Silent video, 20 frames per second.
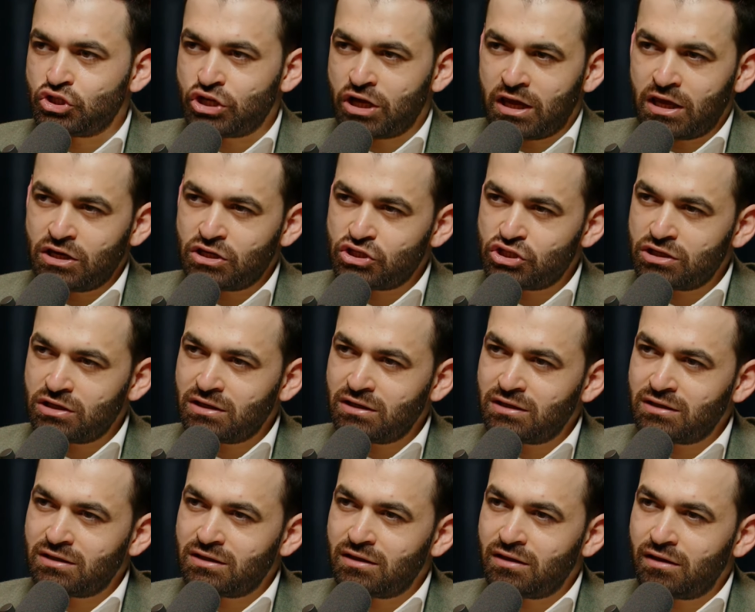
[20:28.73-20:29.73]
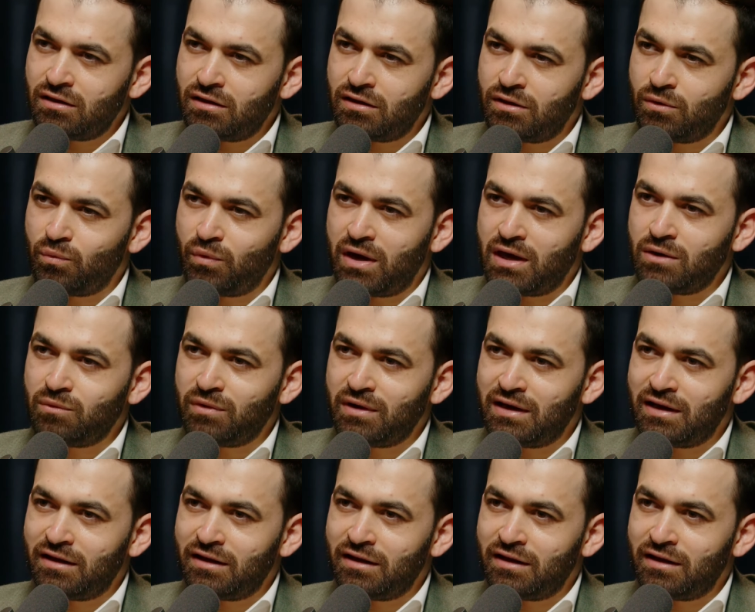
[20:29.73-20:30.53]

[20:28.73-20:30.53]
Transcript: changing the way we